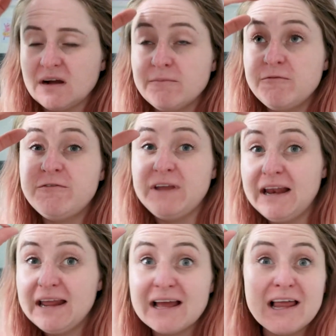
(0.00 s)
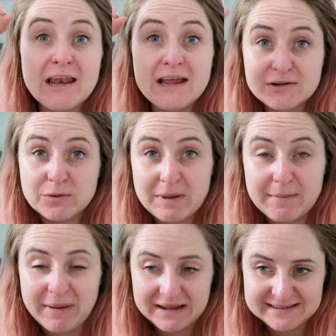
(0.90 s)
I'm feeling a little
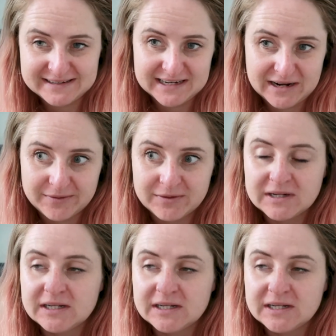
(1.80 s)
bit better now.